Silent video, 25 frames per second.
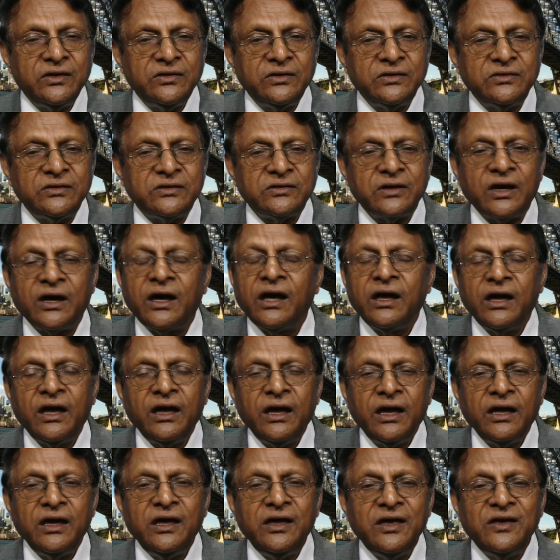is
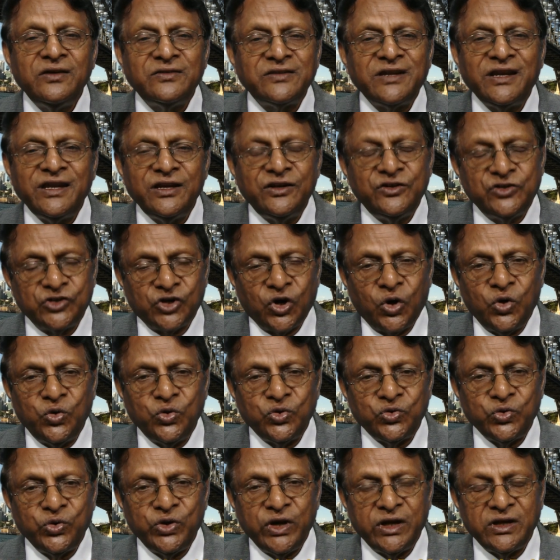easily
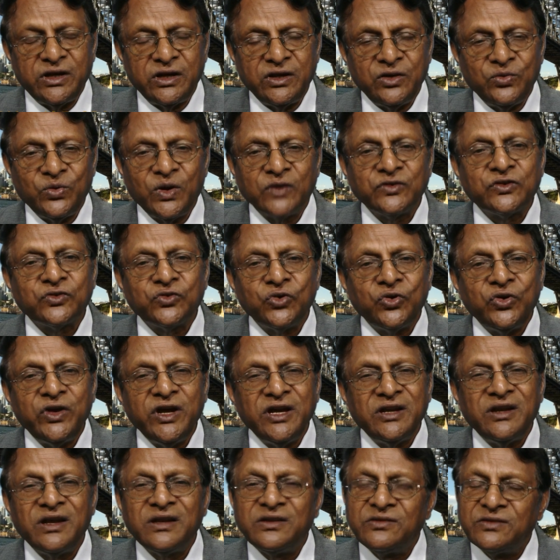drawn to it. He wants to
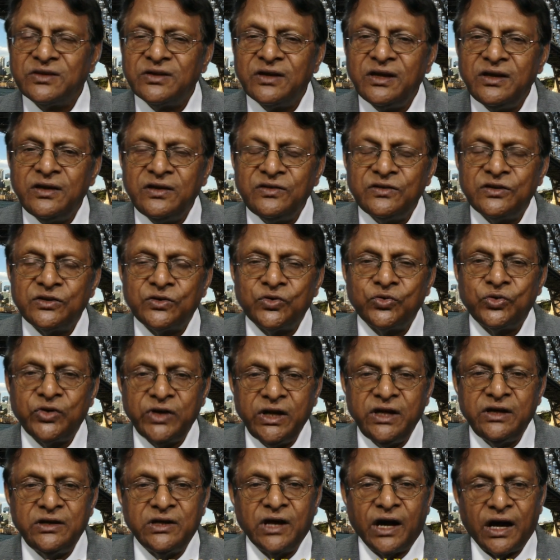read. It's easy to
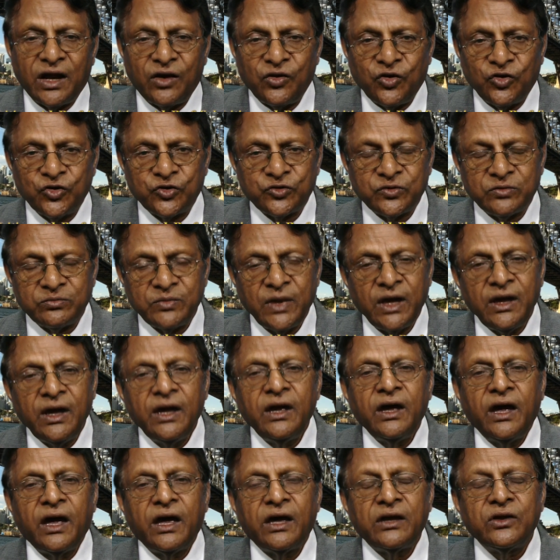read dialogue,
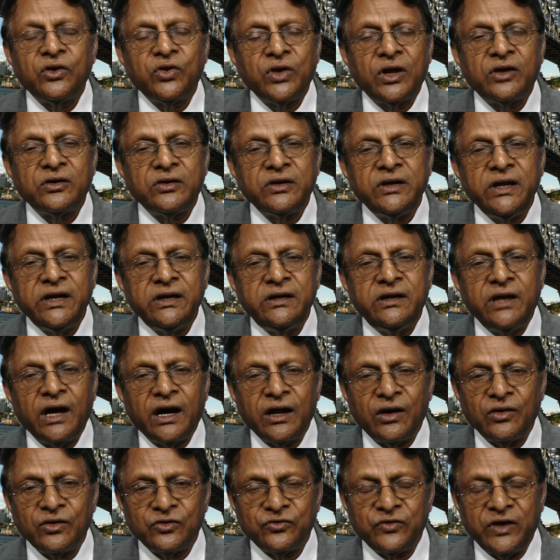and you can read
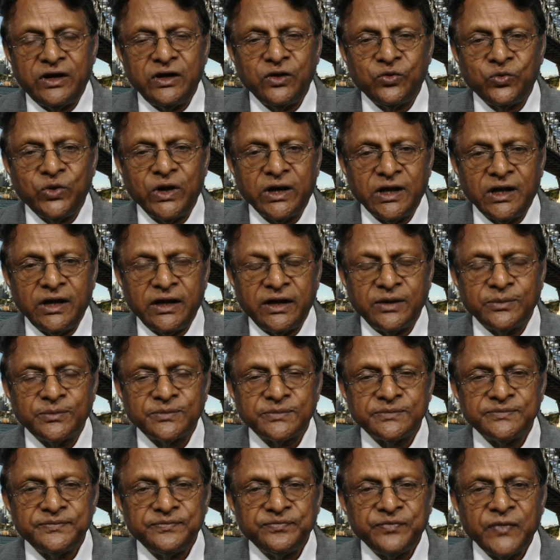dialogues very quickly,
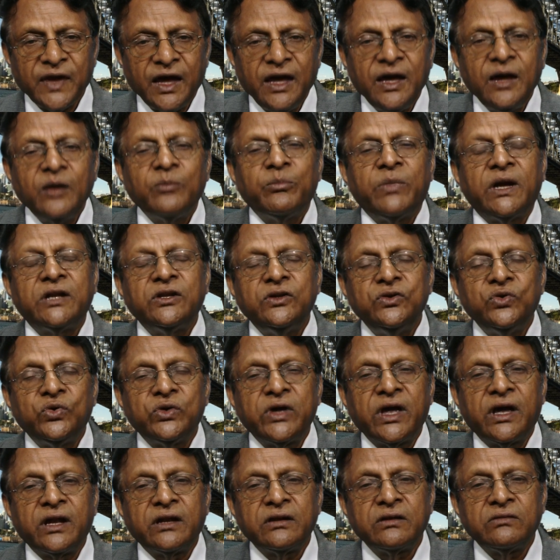but you
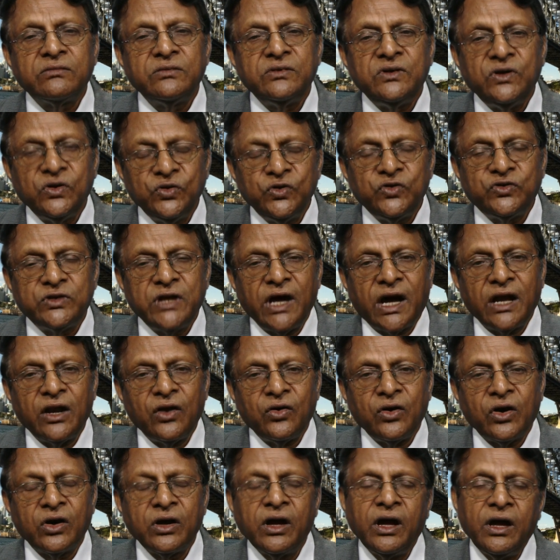can use
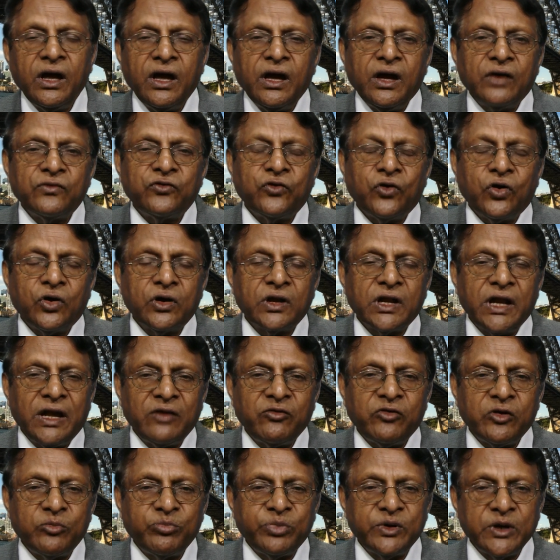dialogue for a
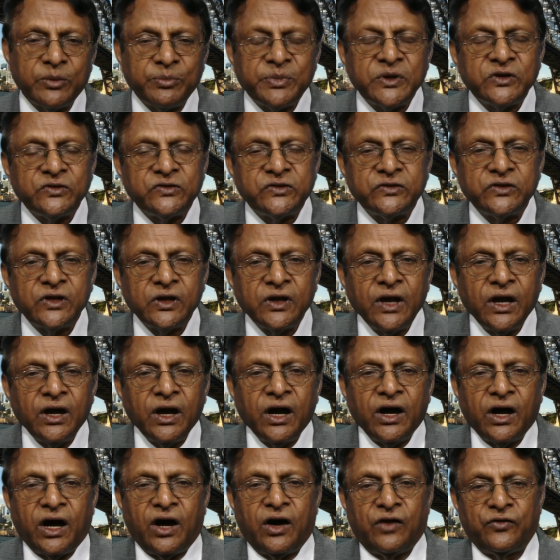clever purpose
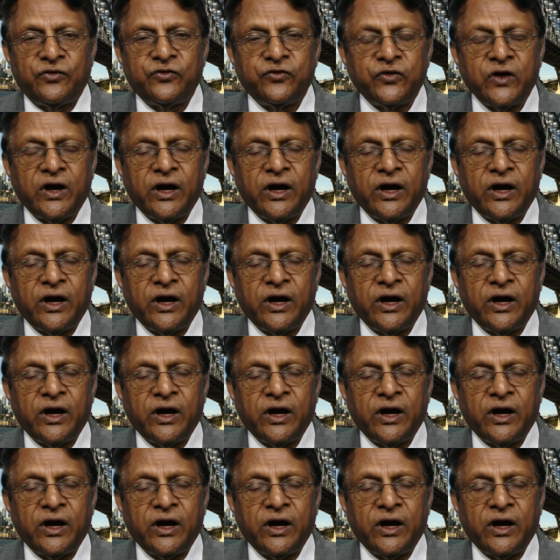of